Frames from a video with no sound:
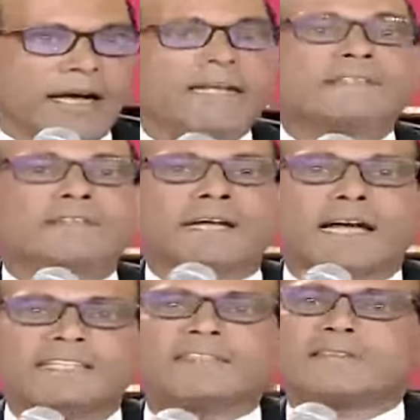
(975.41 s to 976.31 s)

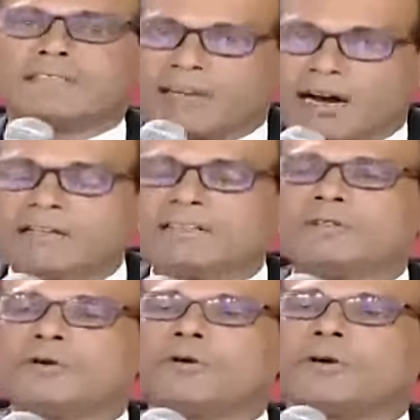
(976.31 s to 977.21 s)
It's done
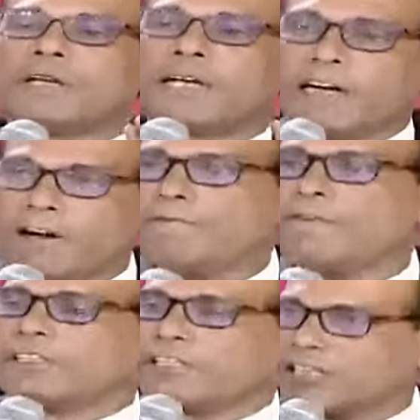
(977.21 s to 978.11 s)
through
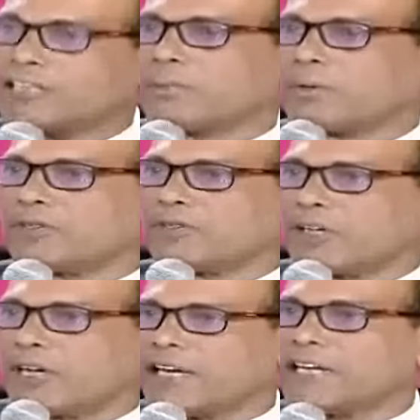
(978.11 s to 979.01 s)
enough
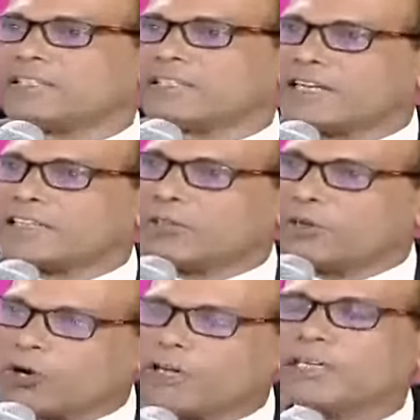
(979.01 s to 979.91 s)
assessments, and it's
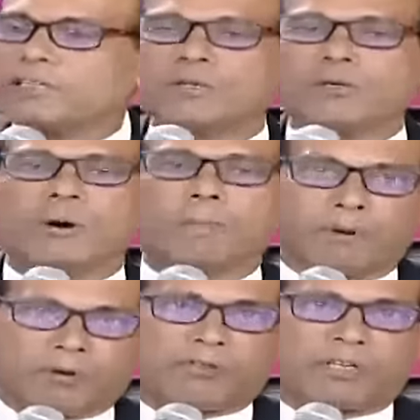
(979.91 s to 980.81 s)
going through a
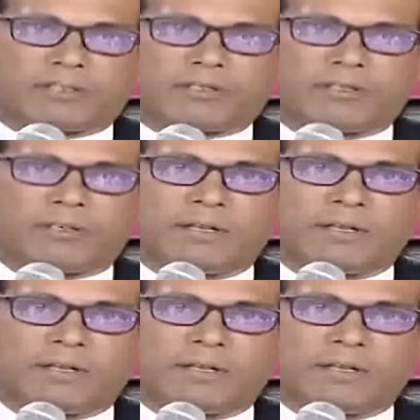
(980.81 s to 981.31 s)
process.